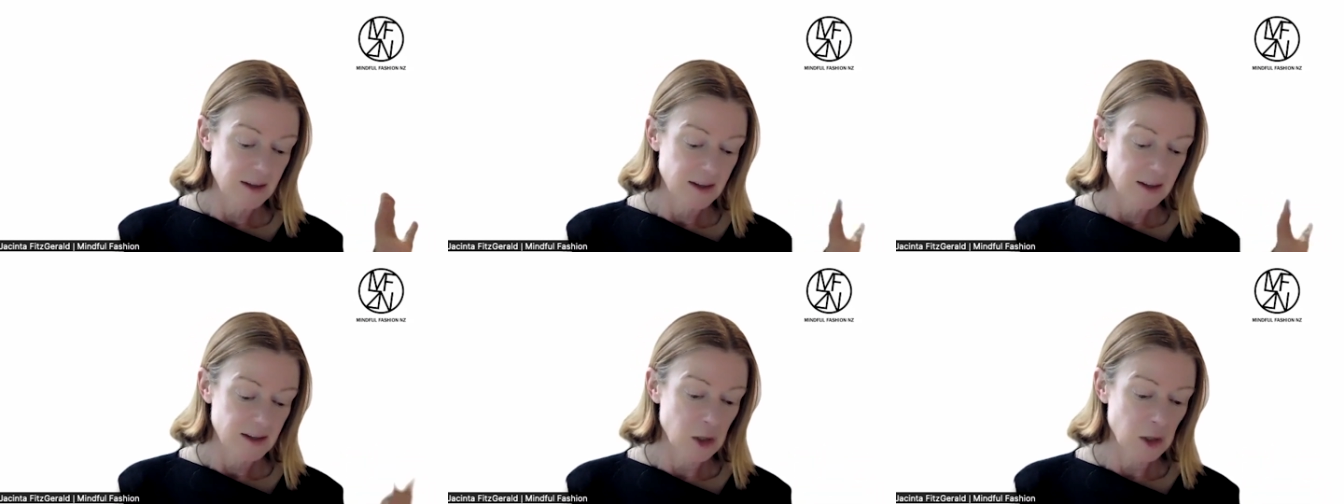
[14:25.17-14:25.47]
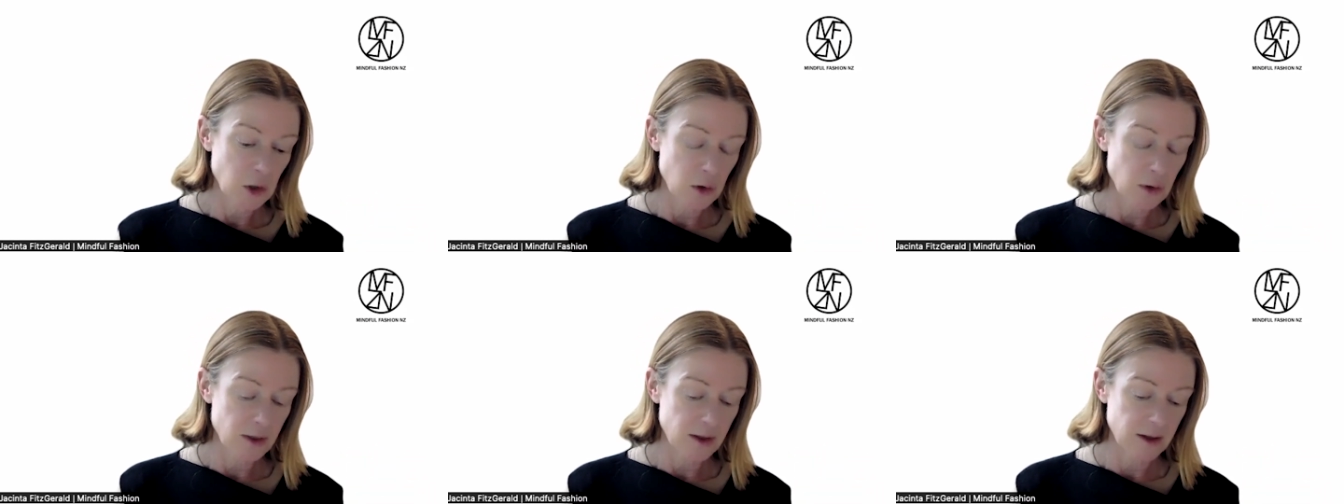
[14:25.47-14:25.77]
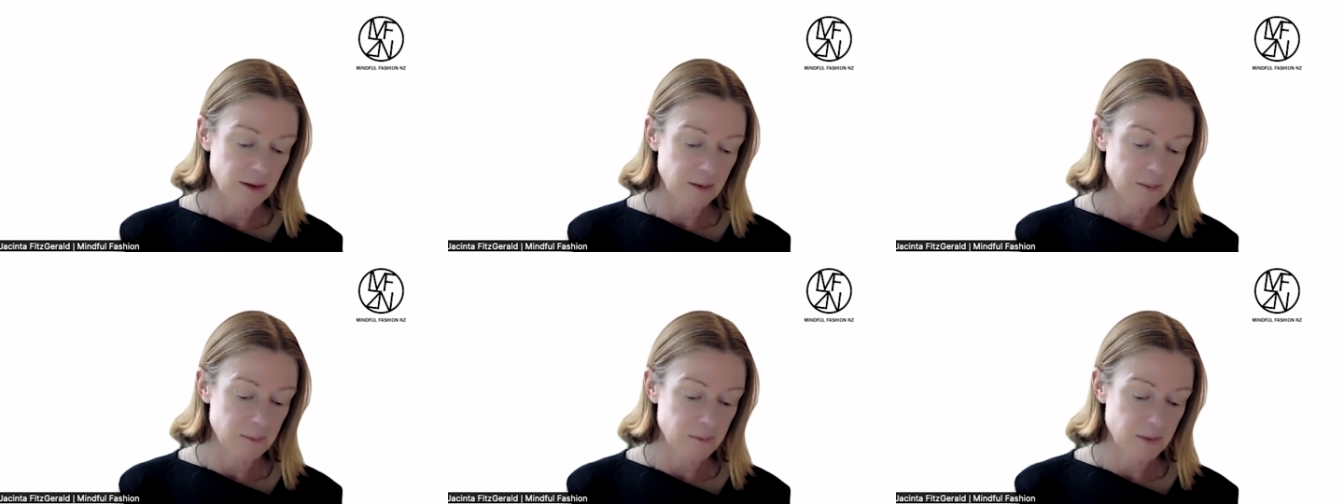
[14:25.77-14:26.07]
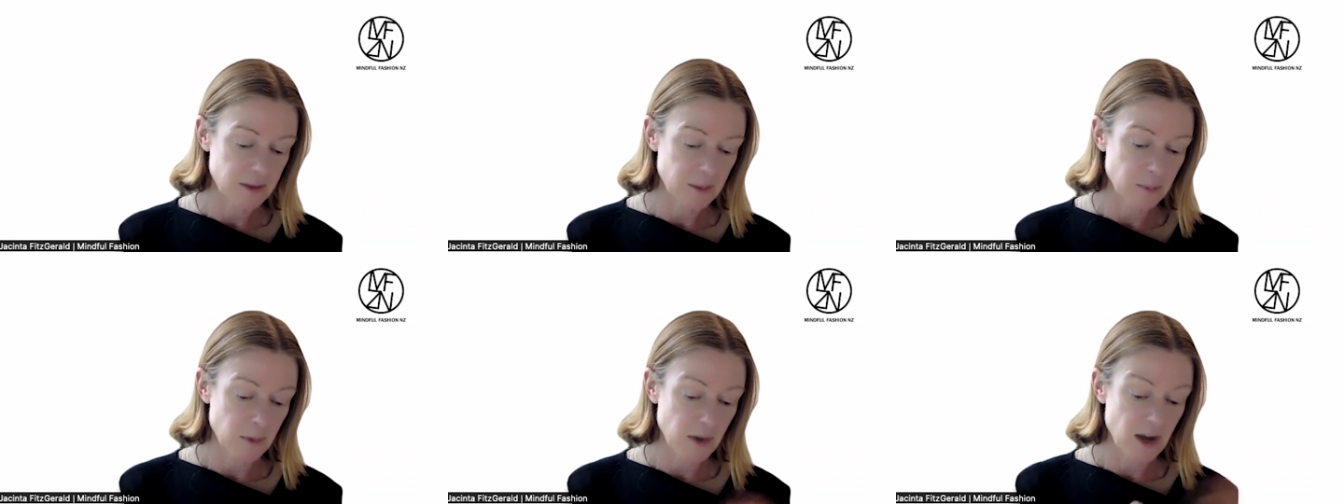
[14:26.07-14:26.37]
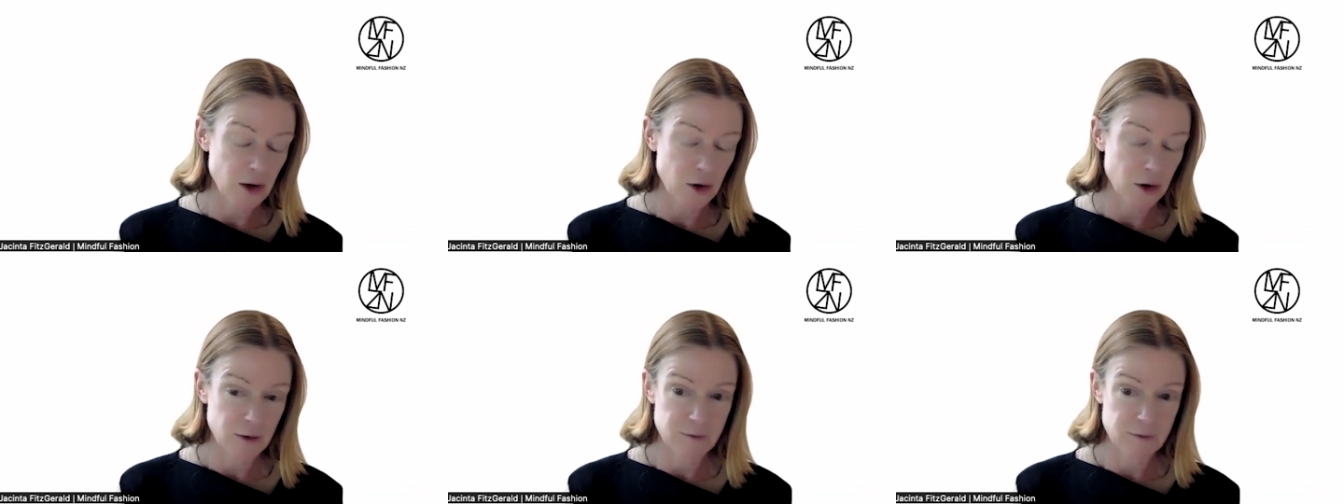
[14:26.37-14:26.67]

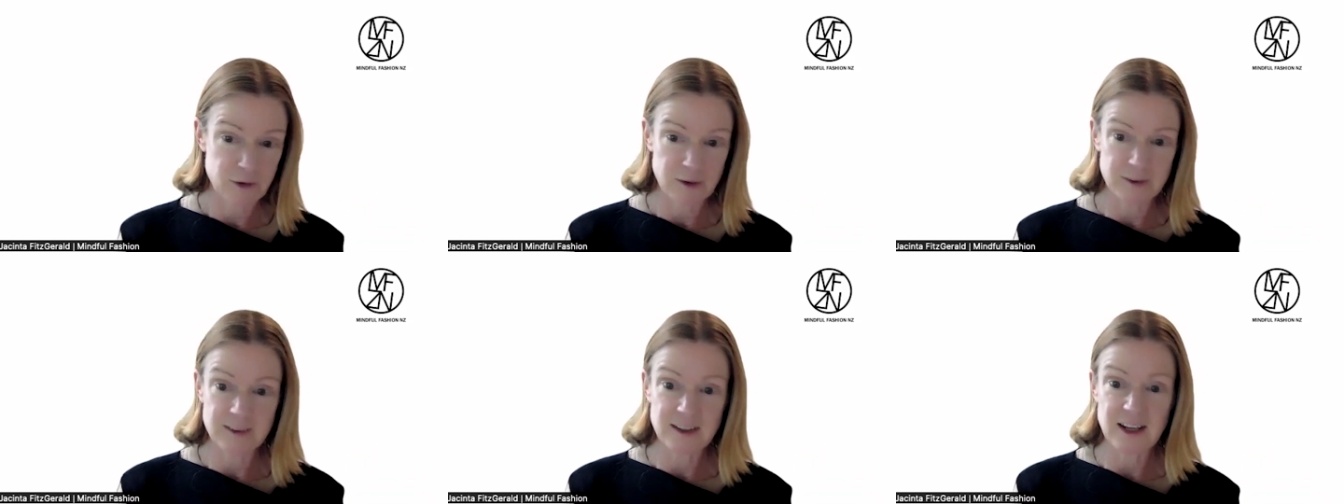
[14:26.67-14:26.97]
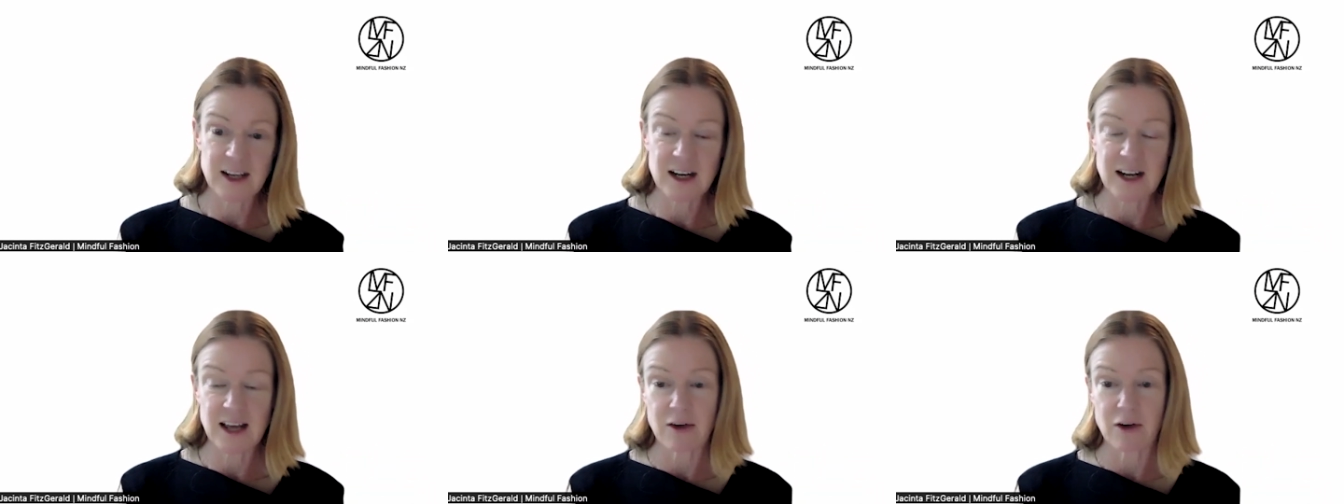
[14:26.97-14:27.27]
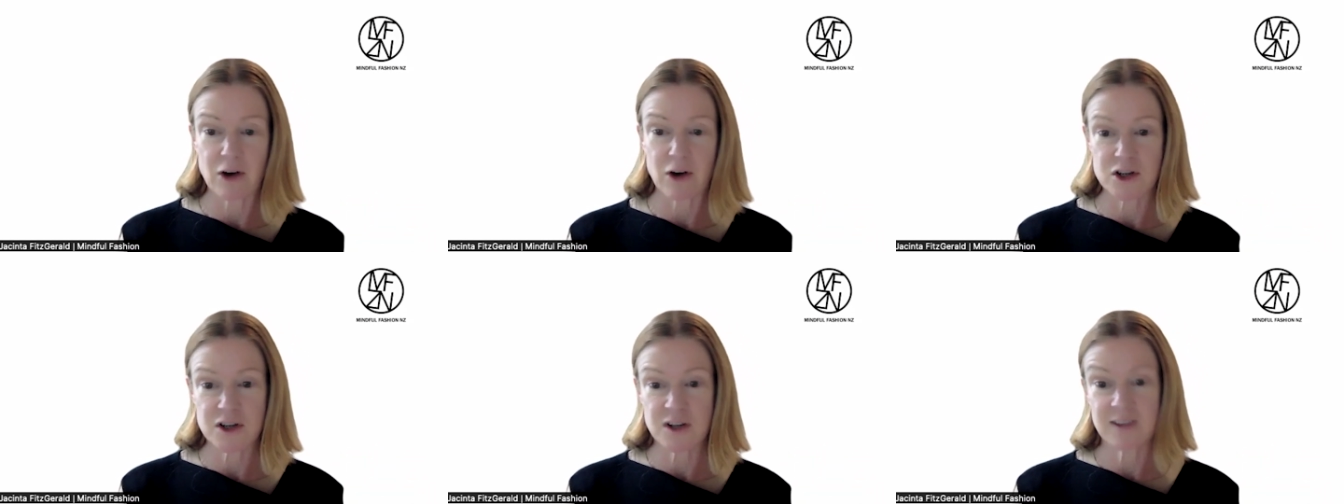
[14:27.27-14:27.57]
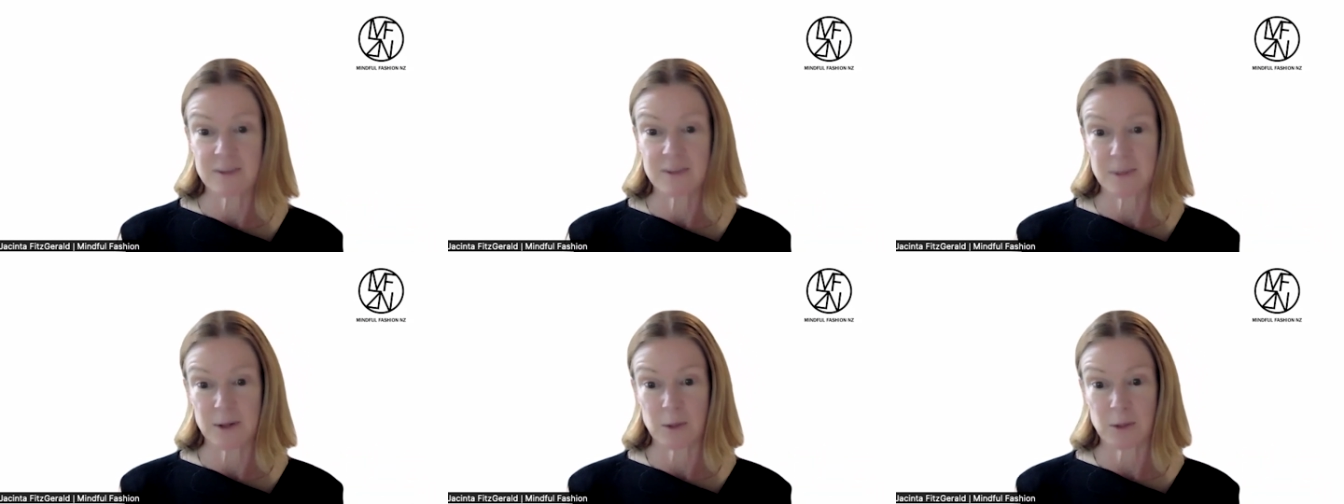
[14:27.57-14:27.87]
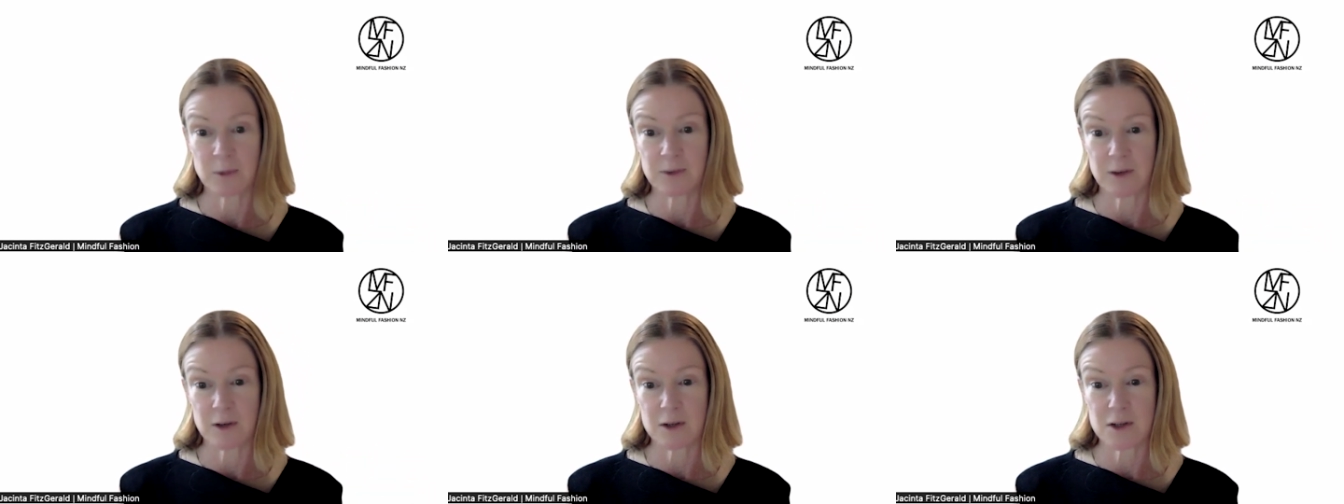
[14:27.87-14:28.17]
biodiversity in our oceans, but
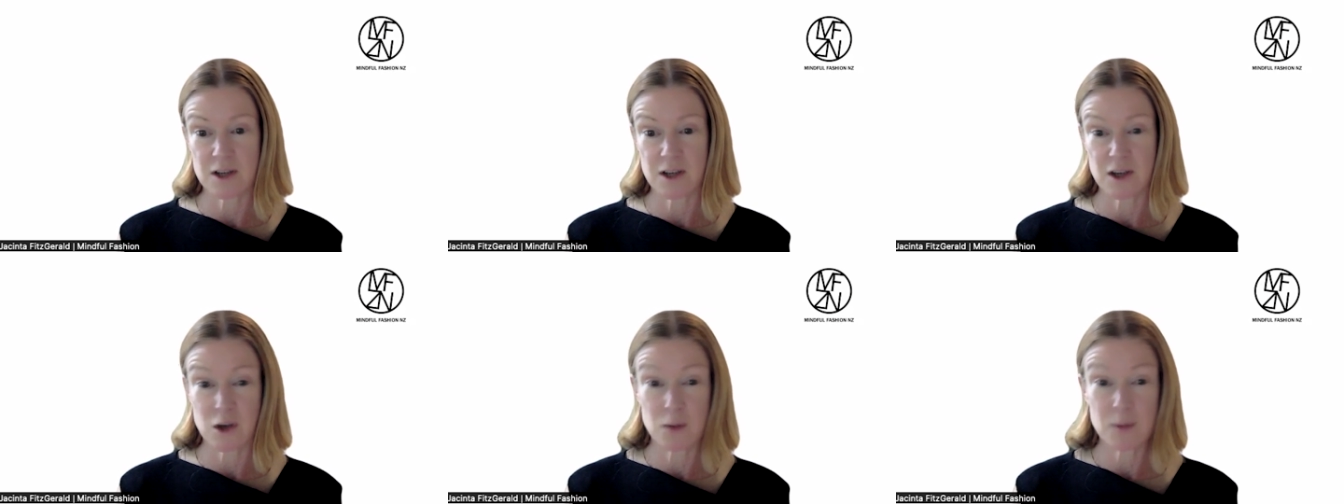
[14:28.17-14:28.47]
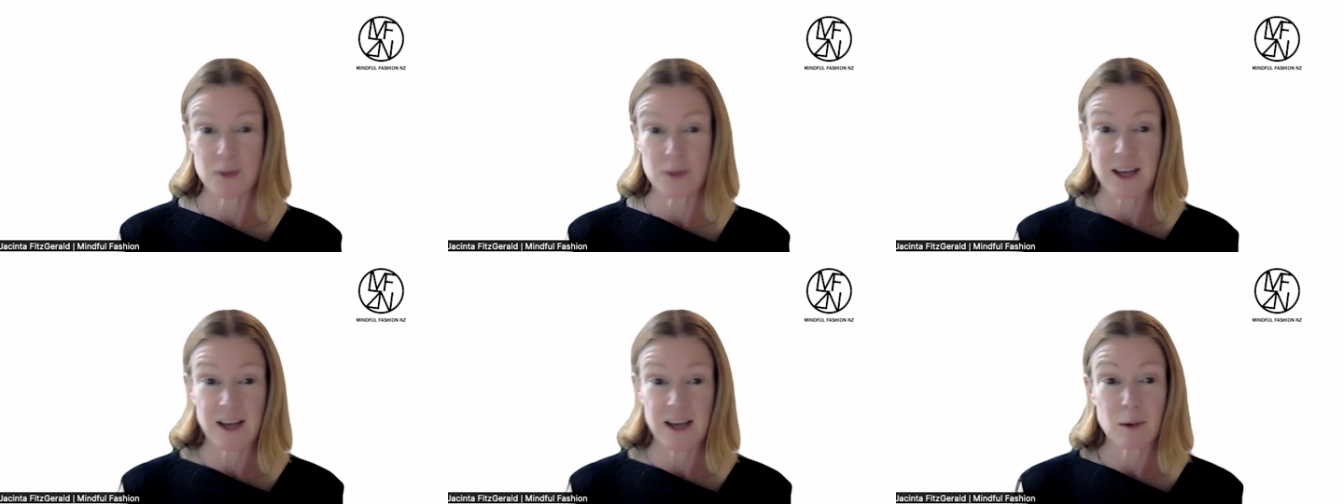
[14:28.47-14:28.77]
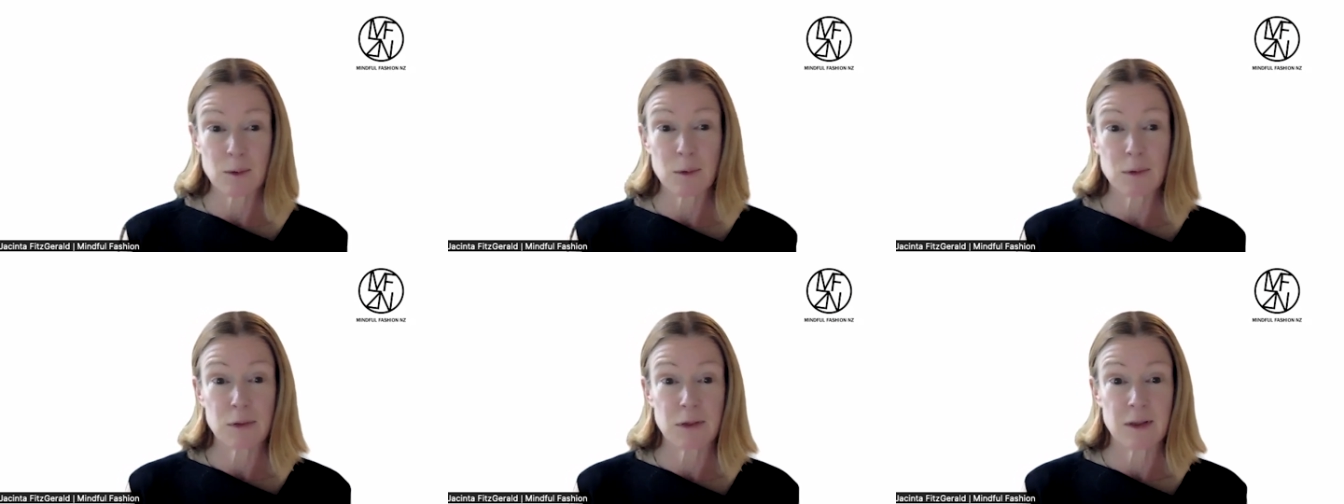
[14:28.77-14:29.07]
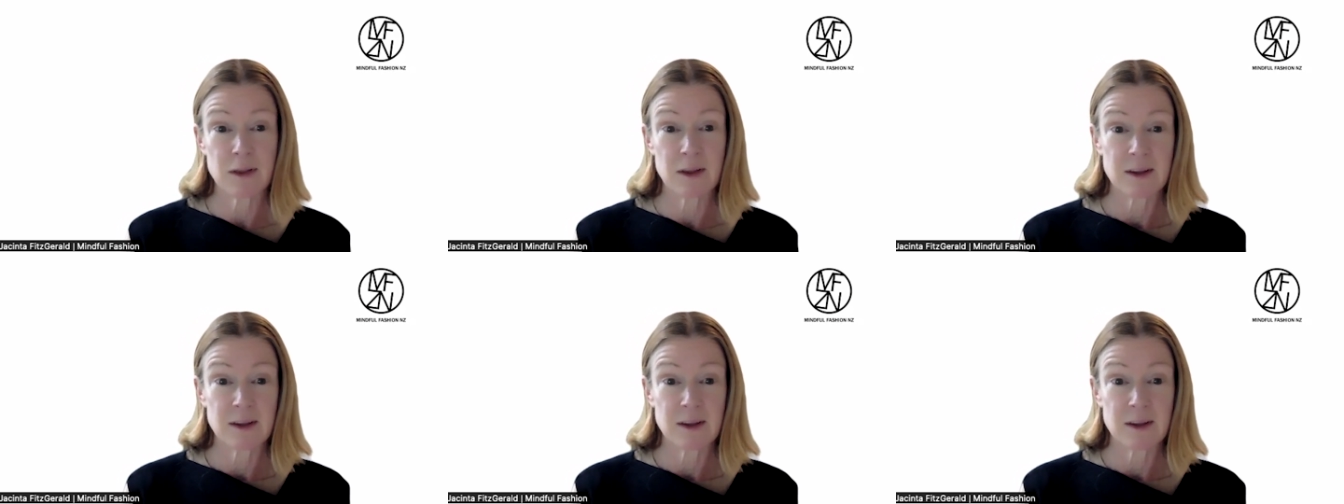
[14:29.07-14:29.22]
also to human health.